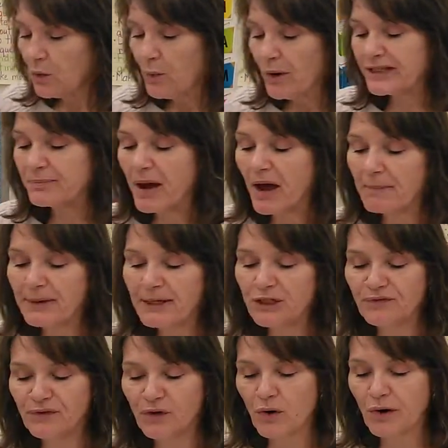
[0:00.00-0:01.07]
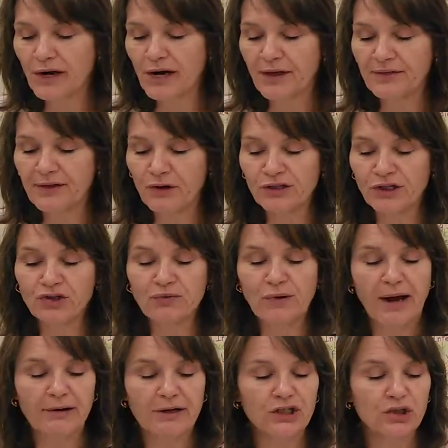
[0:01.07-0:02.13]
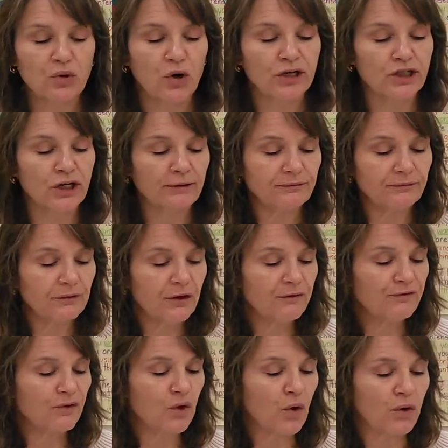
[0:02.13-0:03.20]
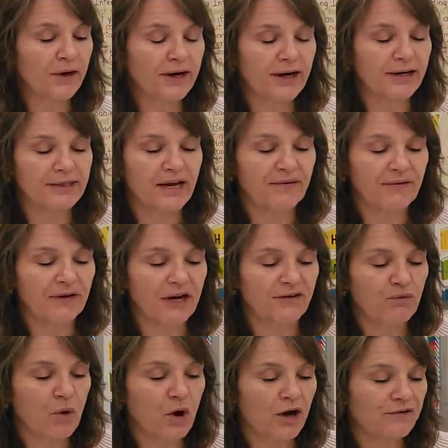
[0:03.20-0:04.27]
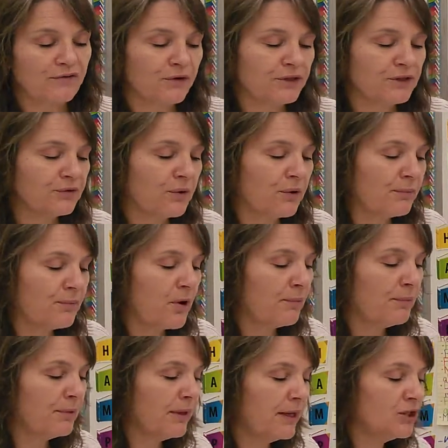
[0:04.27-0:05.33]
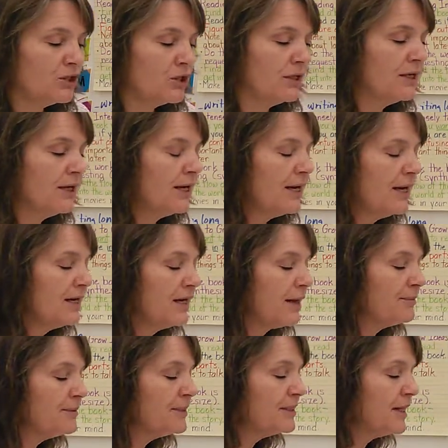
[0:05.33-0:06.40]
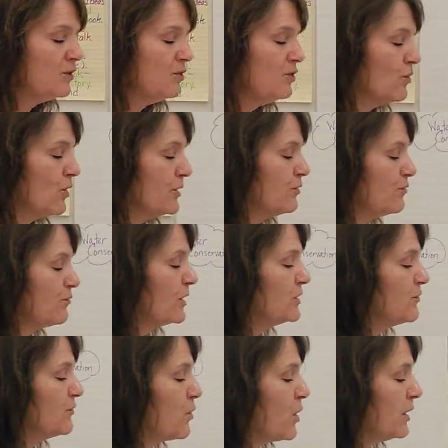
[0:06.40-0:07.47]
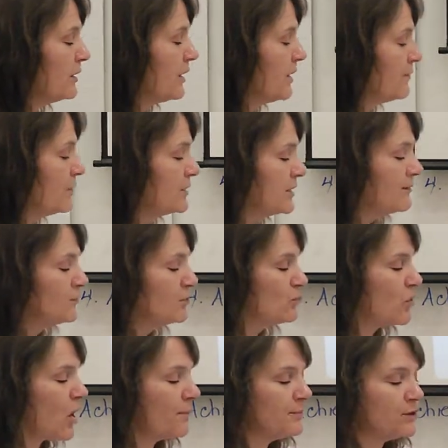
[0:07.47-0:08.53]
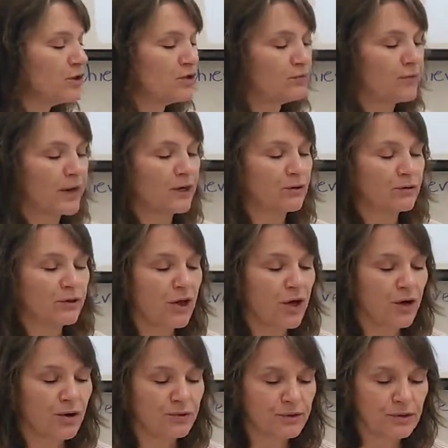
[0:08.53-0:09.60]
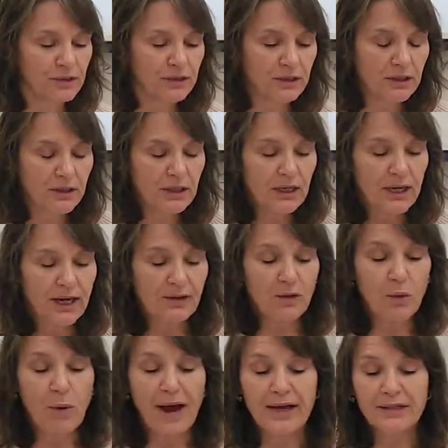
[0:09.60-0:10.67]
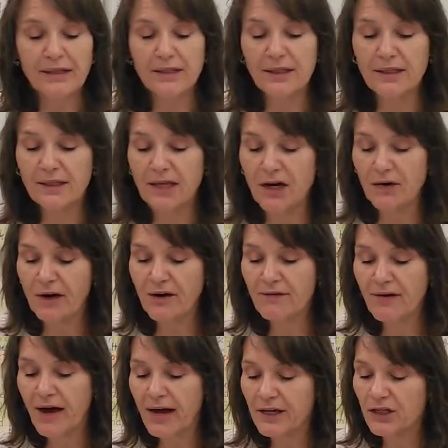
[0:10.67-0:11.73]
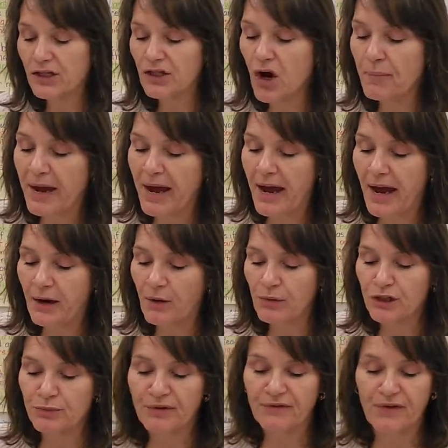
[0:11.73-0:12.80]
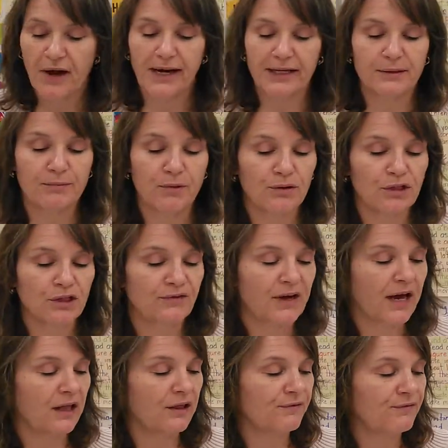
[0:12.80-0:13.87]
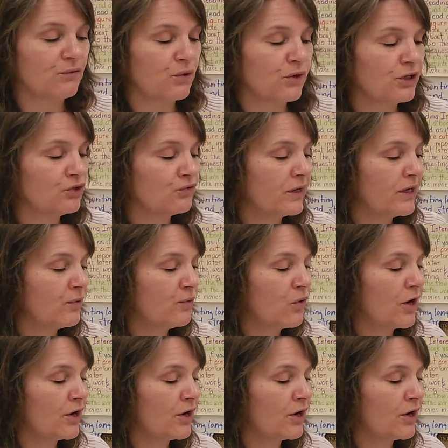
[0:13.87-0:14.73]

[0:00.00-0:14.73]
West Palm Beach, Florida. There's a drought in Georgia. Florida doesn't have enough water for its growing population. In upstate New York, reservoir levels have dropped to record lows. In the west, the Sierra Nevada snowpack, which provides most of California's drinking